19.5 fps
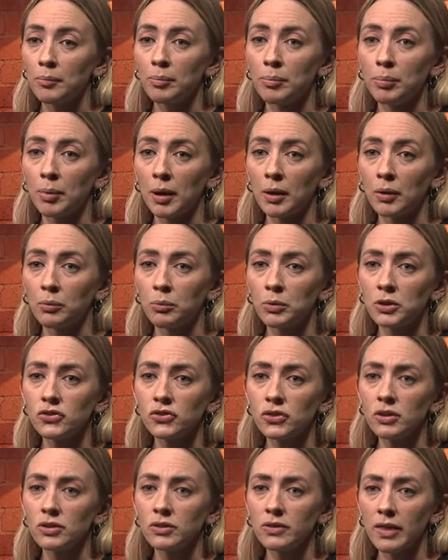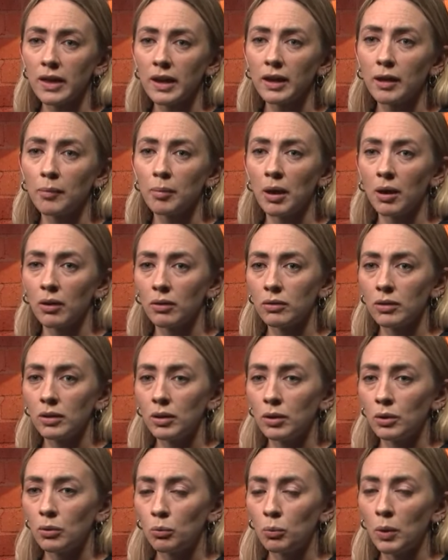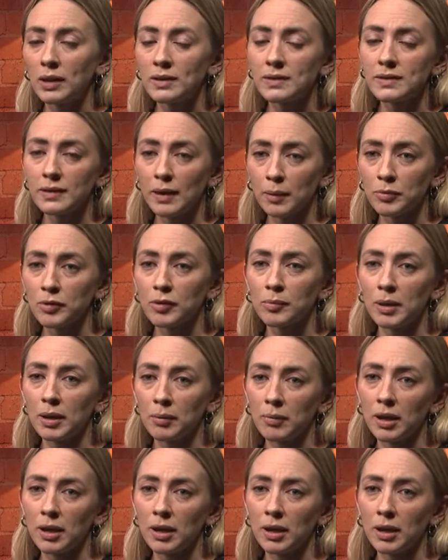but we should think about when steps are being